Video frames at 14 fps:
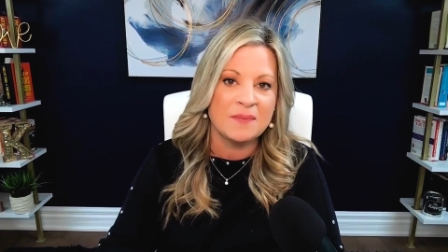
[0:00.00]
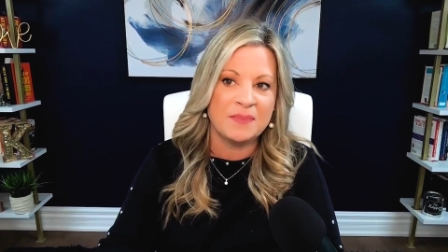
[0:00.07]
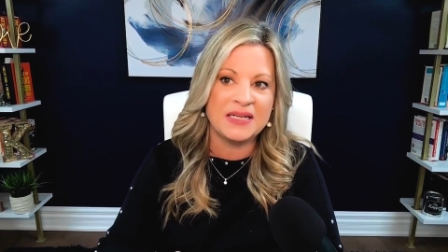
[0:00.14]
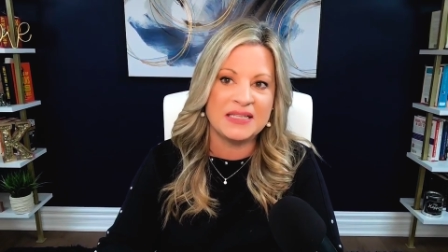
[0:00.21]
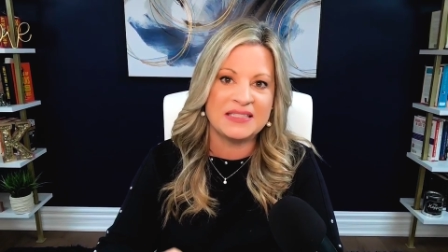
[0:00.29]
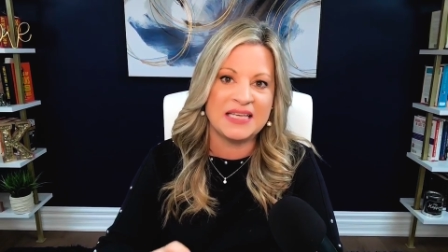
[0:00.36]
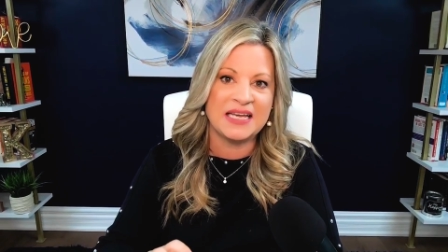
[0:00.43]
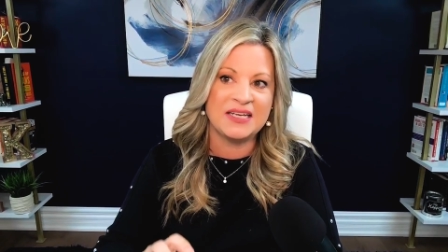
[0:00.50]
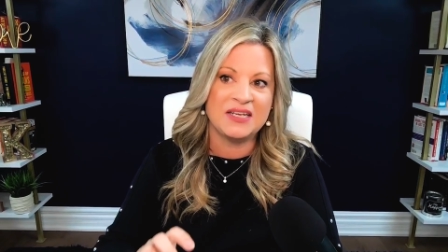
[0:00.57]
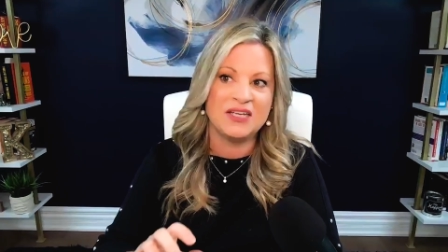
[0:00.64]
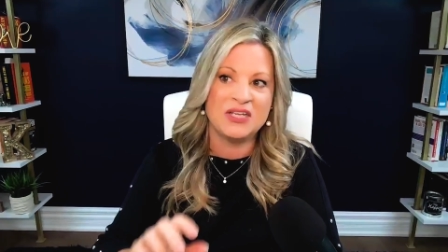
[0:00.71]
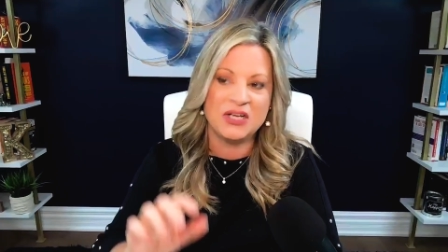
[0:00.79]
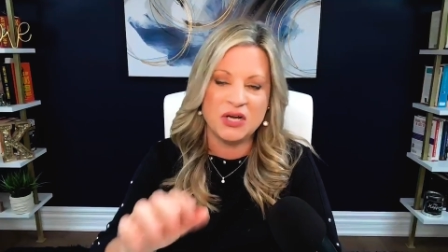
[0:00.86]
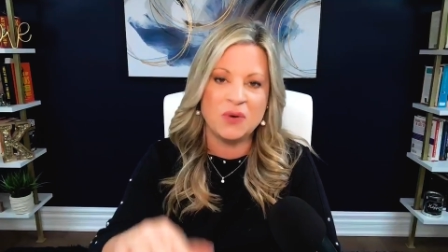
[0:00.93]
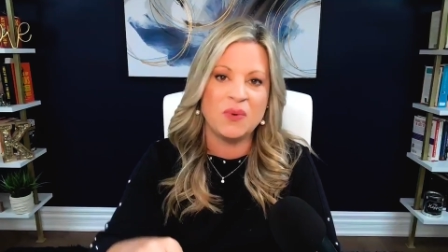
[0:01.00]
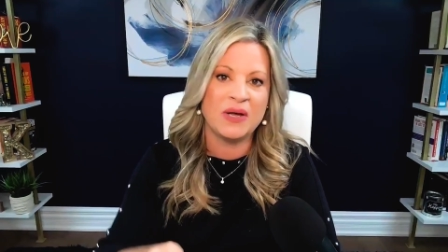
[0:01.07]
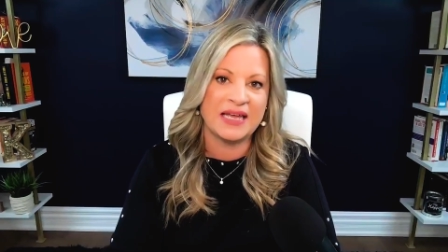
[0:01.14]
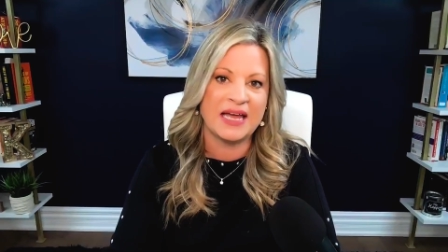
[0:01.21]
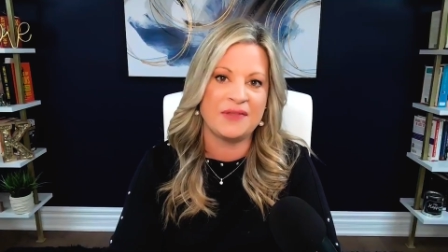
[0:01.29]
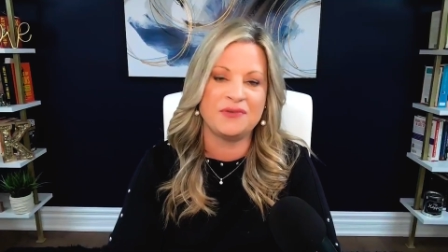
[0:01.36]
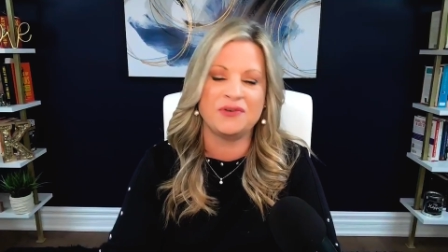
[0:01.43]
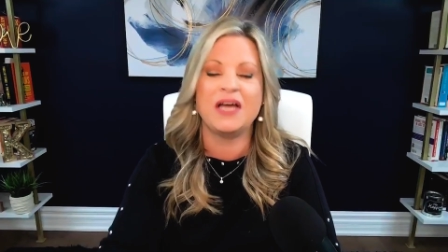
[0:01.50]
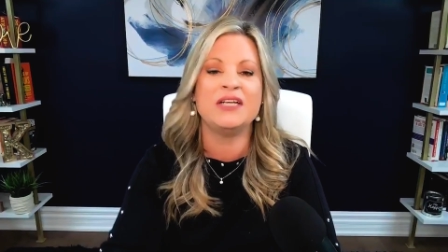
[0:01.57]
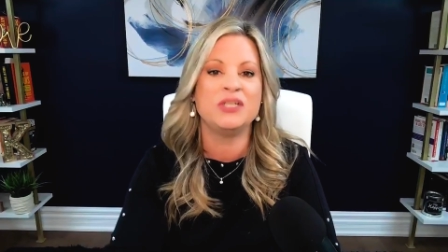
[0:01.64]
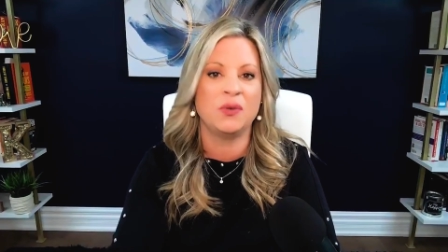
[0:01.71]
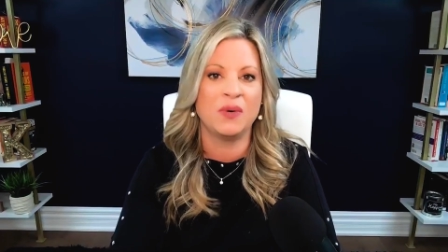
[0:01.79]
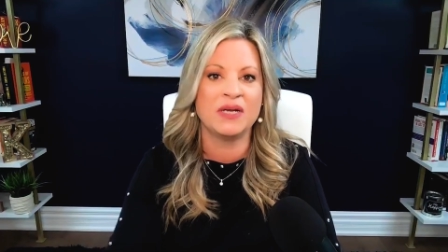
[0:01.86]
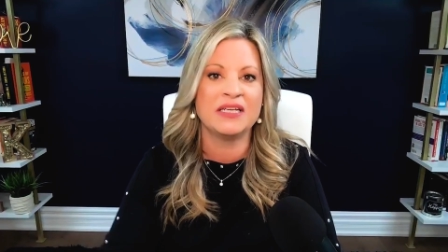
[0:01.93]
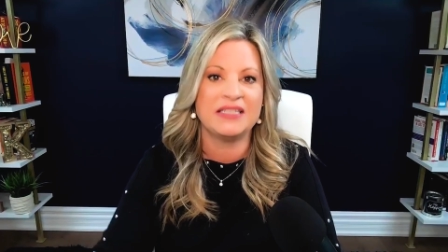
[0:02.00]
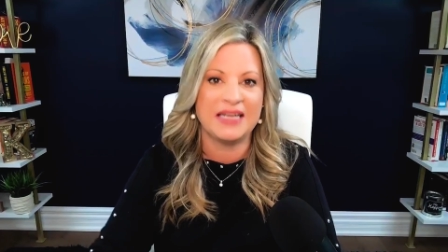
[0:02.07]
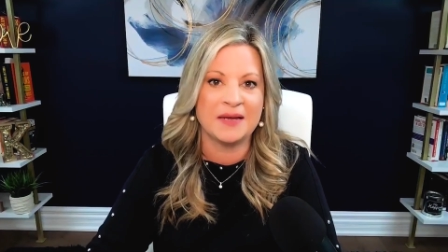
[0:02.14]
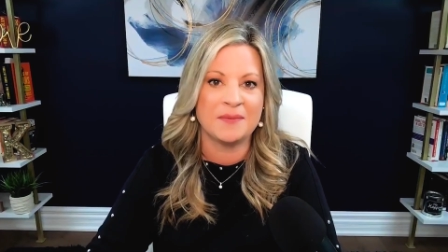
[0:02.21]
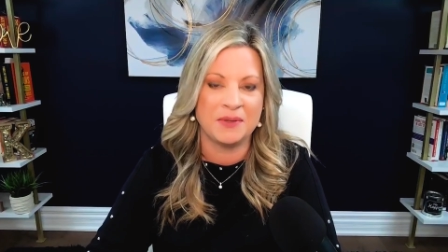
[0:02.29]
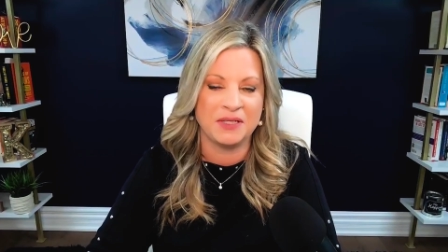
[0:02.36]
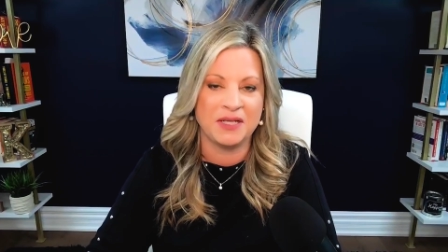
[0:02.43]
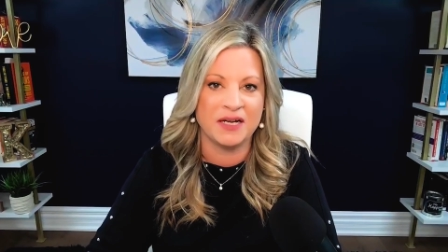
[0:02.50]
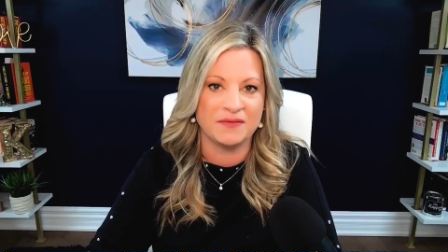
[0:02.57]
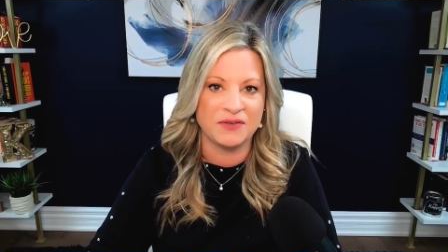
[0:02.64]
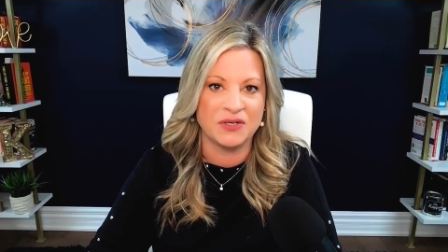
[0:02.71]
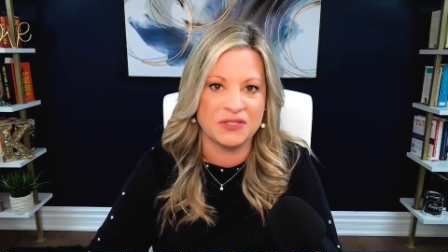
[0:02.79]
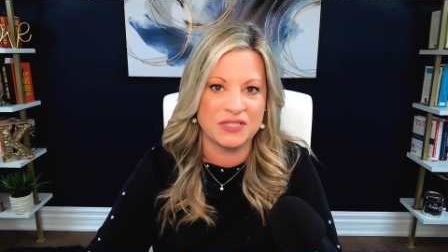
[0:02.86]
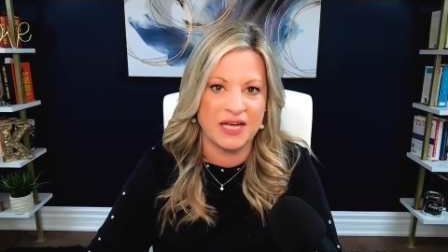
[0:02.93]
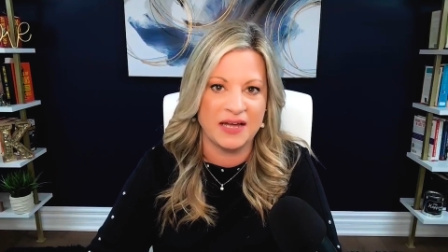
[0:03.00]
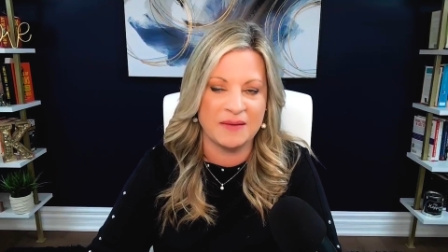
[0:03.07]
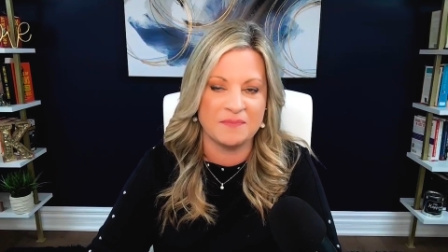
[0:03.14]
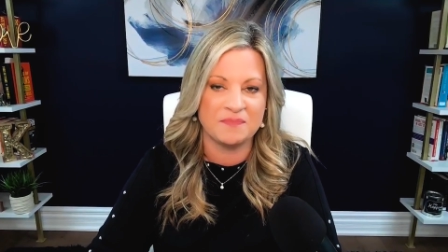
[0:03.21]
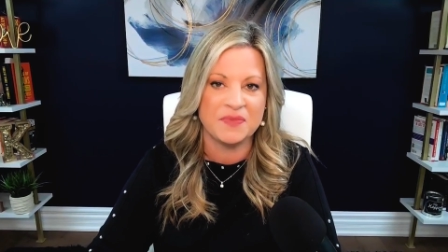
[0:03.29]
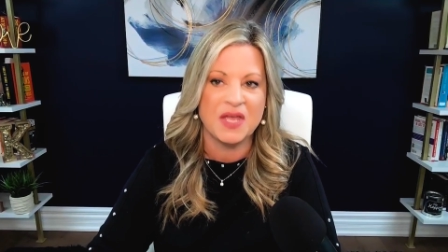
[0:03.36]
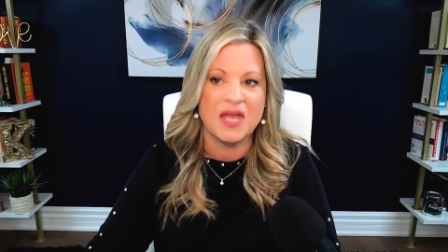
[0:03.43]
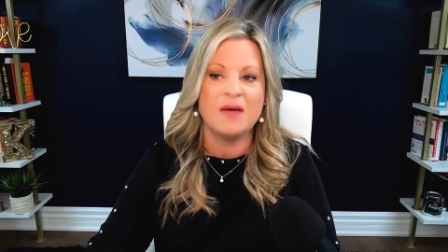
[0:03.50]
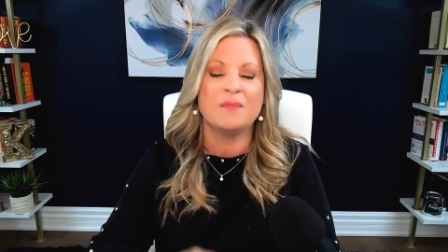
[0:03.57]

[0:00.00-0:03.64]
But it said, you know what, Katharine, I don't want to take up a lot of your time,